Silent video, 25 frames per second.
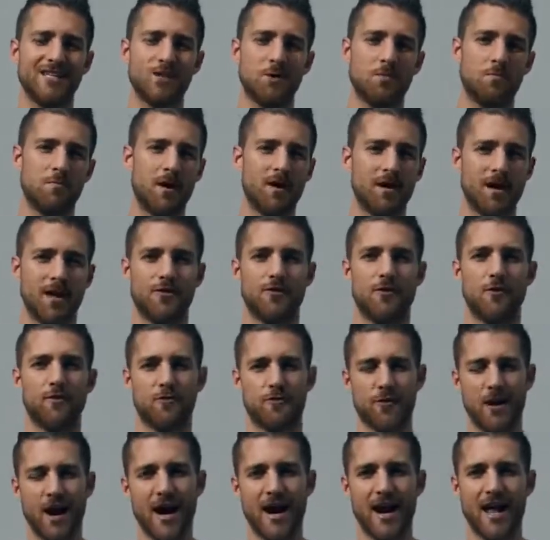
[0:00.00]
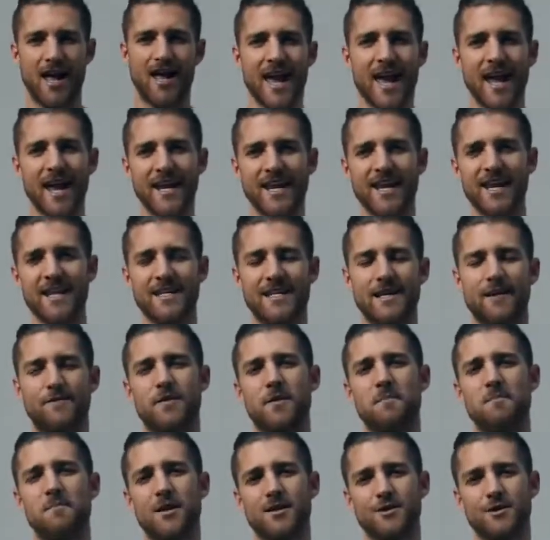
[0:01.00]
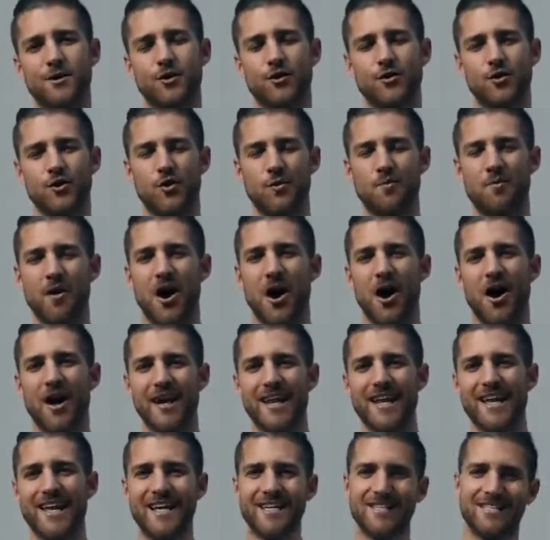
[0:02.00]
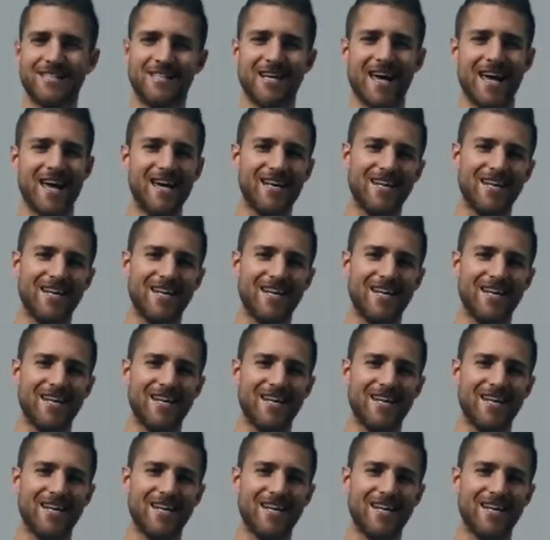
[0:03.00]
so Monday through Friday, hitting a different muscle group on each day.